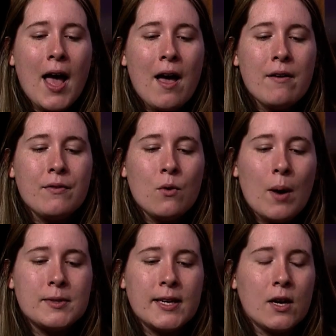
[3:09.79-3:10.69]
have a
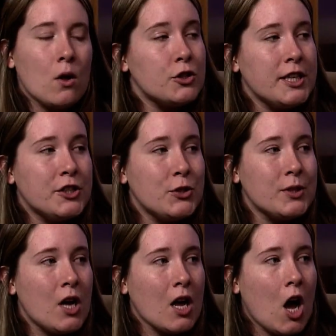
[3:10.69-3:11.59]
website called
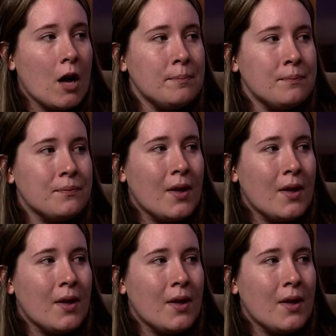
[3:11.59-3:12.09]
cheekchewer.com,